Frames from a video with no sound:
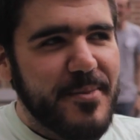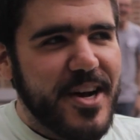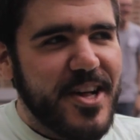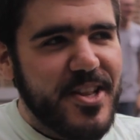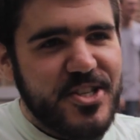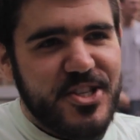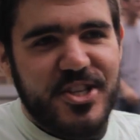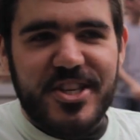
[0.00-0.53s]
but
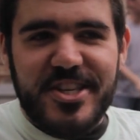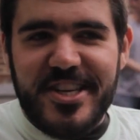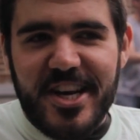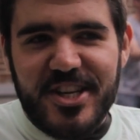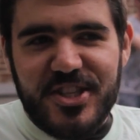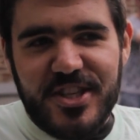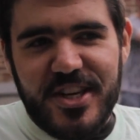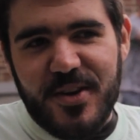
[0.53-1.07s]
collision
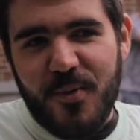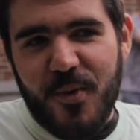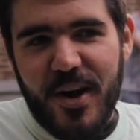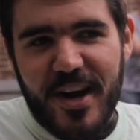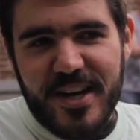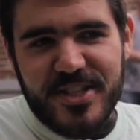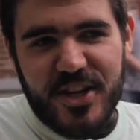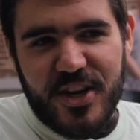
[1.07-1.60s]
detection didn't
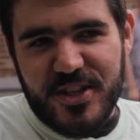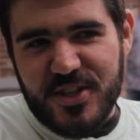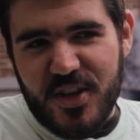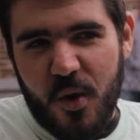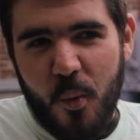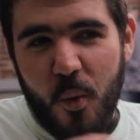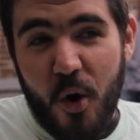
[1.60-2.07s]
work, so you could sort of